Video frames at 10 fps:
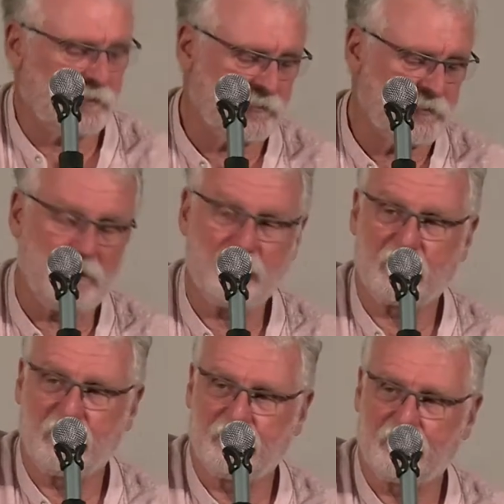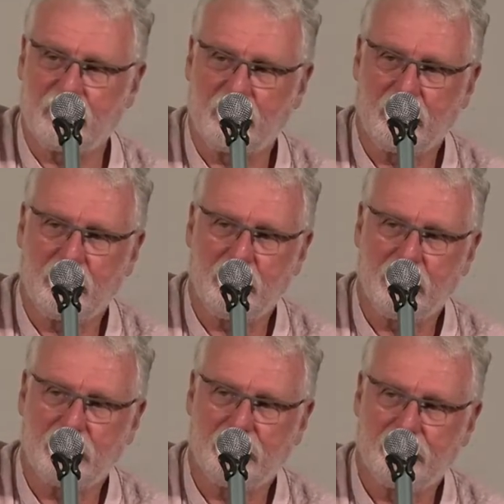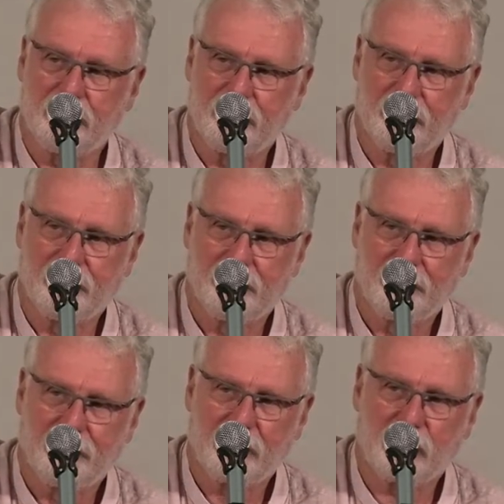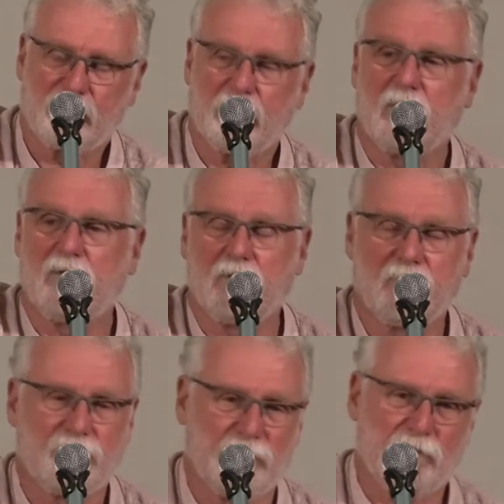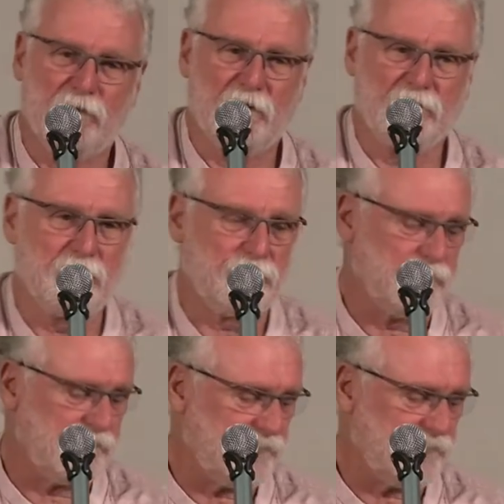greatest gift to me. It's a song I wrote for her called Living Proof.